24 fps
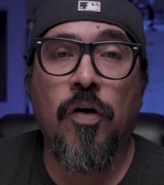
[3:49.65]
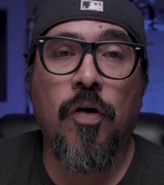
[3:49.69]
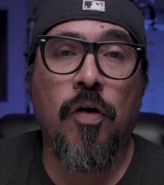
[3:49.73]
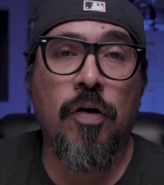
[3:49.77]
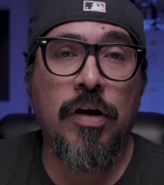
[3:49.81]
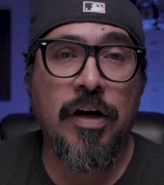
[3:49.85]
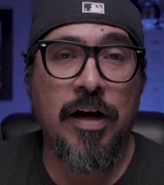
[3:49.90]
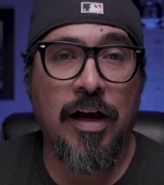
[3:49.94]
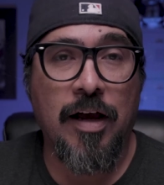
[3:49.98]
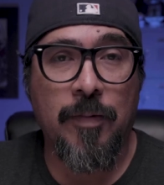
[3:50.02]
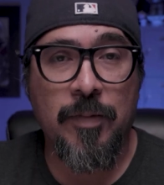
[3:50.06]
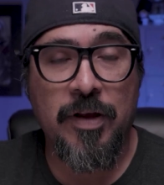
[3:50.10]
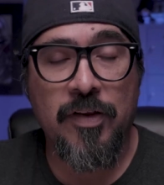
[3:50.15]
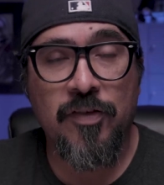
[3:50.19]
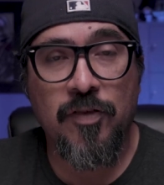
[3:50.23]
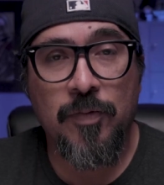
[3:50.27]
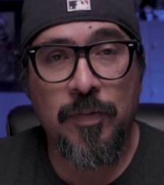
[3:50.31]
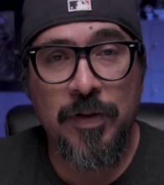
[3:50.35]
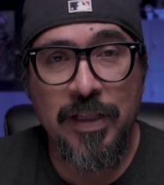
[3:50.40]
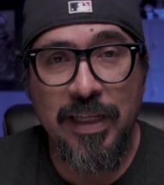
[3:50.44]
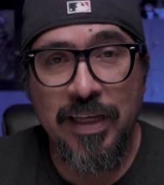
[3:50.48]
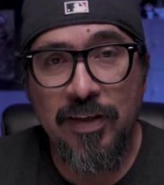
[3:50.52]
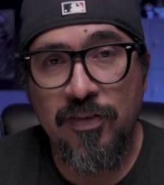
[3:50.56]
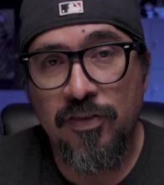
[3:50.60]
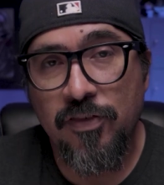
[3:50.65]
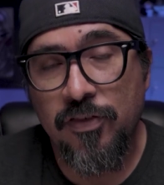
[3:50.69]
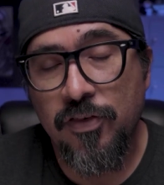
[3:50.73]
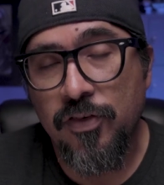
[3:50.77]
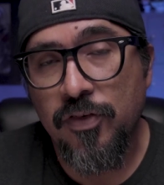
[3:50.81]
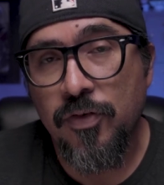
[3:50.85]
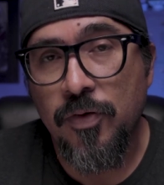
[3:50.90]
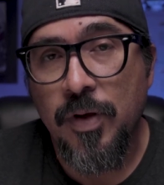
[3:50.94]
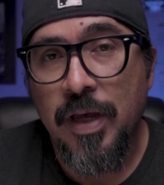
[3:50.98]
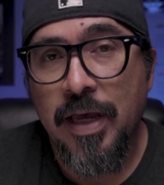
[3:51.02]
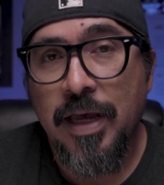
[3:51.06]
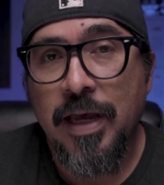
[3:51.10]
or comments, please
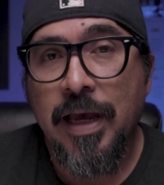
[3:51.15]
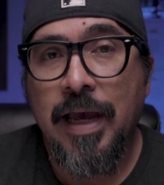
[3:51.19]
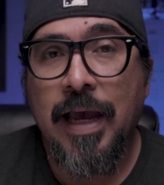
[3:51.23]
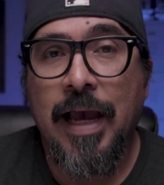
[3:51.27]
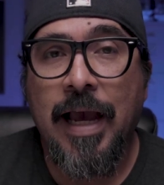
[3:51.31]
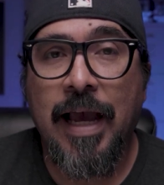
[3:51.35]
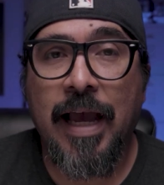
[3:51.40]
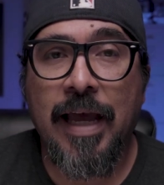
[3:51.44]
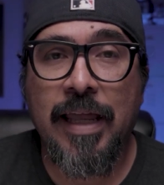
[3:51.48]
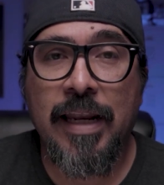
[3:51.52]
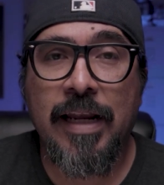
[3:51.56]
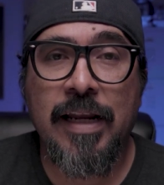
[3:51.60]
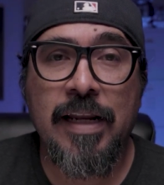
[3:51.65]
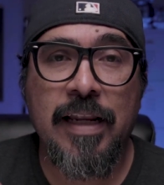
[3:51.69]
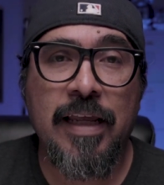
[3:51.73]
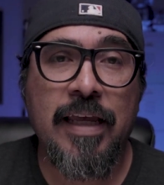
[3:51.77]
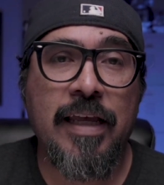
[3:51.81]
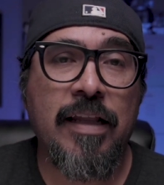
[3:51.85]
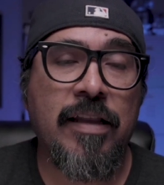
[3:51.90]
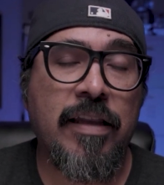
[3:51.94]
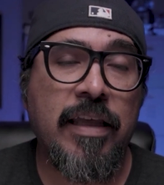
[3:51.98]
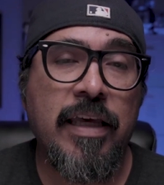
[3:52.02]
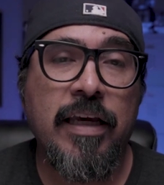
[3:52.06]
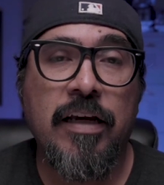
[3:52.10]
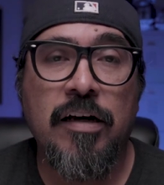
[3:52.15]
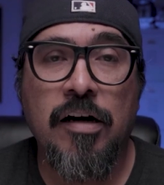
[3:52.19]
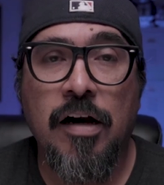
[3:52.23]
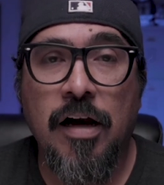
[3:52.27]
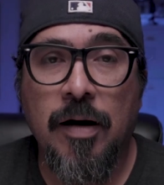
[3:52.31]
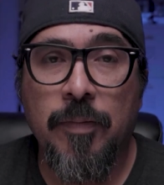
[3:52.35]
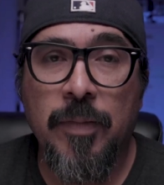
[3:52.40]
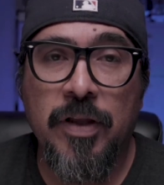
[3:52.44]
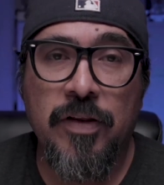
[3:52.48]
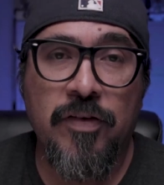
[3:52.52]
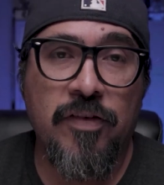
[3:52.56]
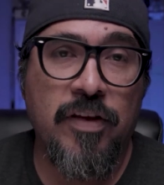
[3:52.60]
do add it in the
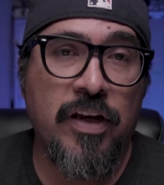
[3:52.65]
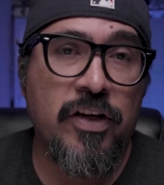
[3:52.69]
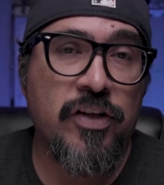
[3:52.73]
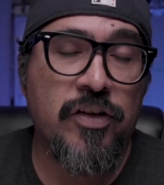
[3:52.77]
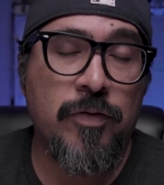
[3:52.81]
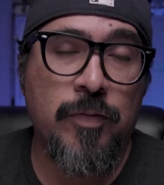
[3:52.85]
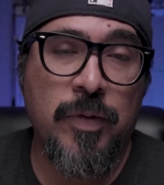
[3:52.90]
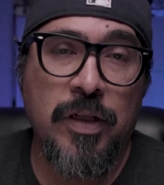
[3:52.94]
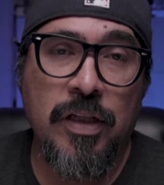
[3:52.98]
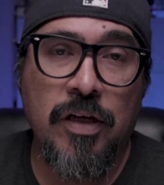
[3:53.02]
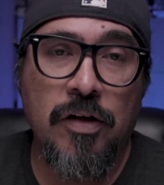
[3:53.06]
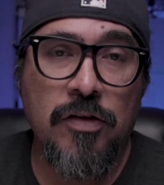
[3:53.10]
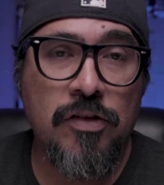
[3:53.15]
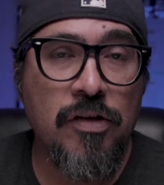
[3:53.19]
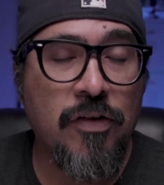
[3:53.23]
comment section below.